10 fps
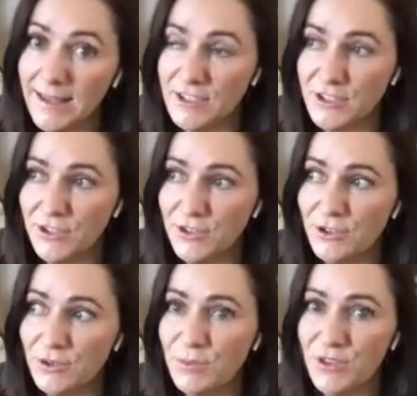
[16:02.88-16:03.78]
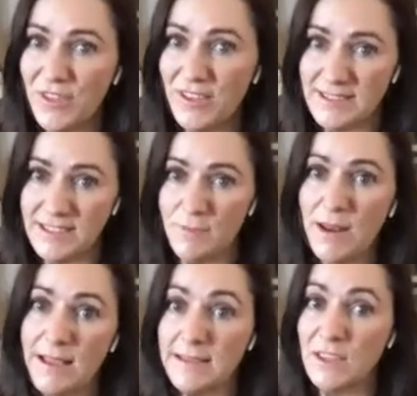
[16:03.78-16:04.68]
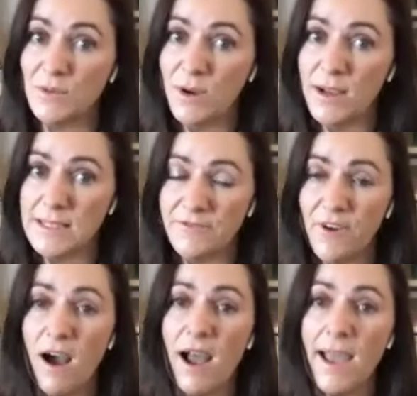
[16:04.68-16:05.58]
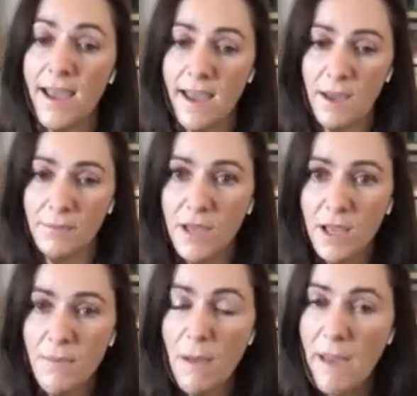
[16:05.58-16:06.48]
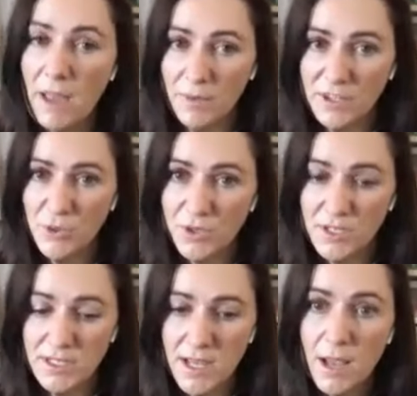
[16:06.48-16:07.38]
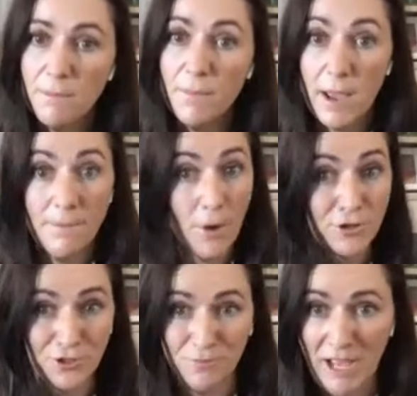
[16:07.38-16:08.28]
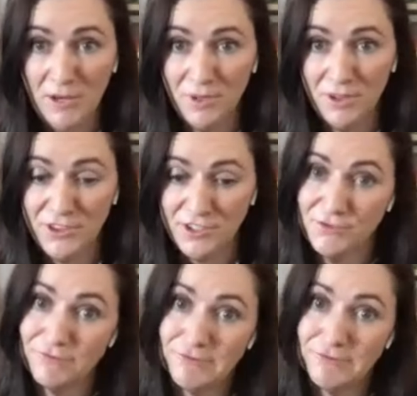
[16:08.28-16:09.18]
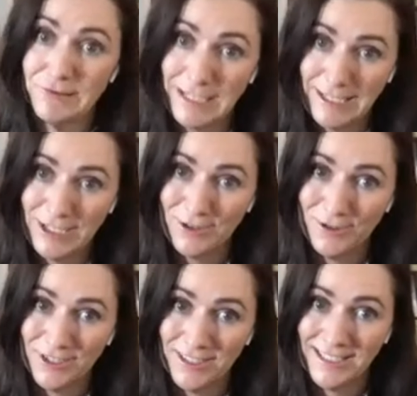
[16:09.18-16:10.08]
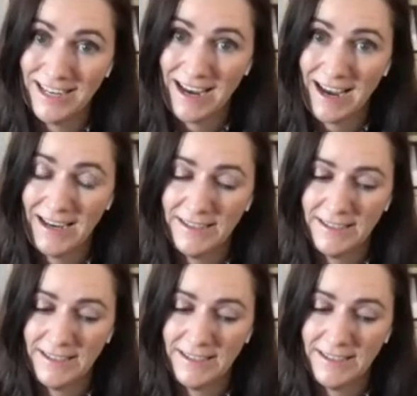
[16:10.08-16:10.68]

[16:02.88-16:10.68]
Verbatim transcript: need to put things into place, otherwise, if I am my bandwidth shortened my emotional bandwidth is really shortened yeah.